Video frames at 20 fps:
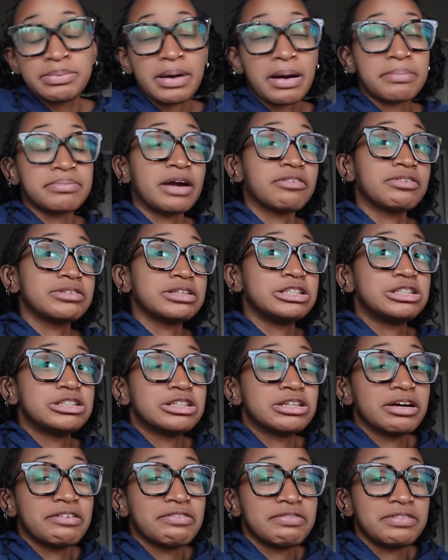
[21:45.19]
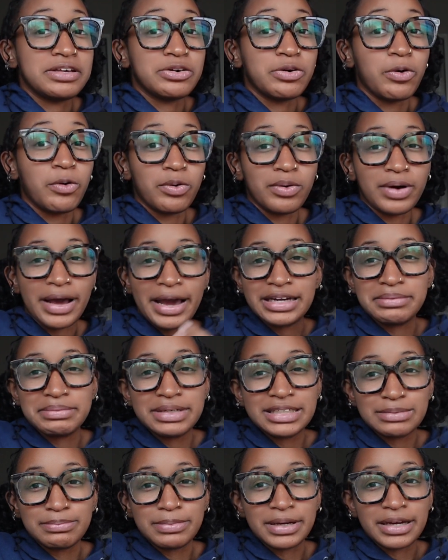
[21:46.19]
I'm not really sure if the whole
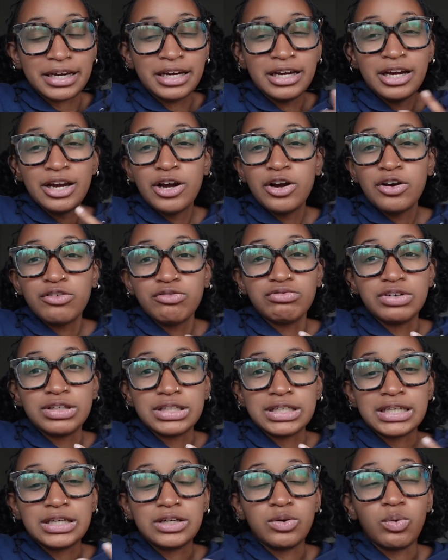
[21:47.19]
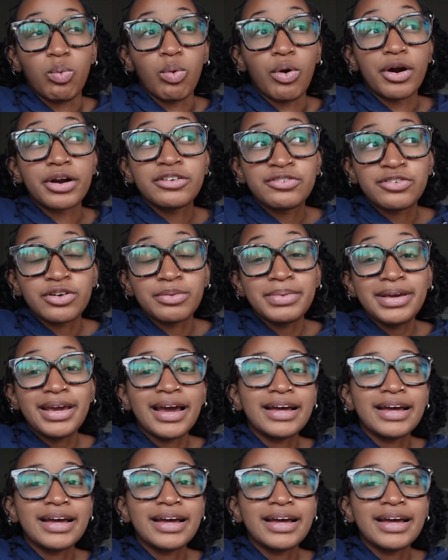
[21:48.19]
enemies bit really worked for me.